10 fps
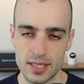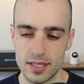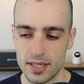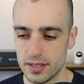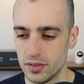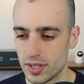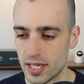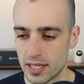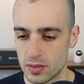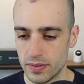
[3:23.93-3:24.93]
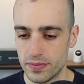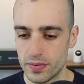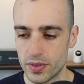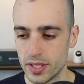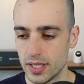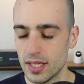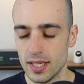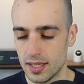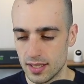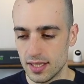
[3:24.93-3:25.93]
There are new cards with
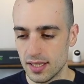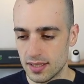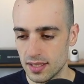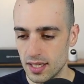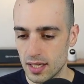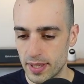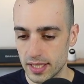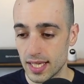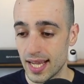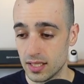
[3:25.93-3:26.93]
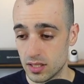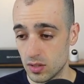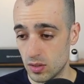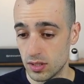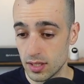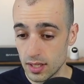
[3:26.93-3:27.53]
16 GB and so on.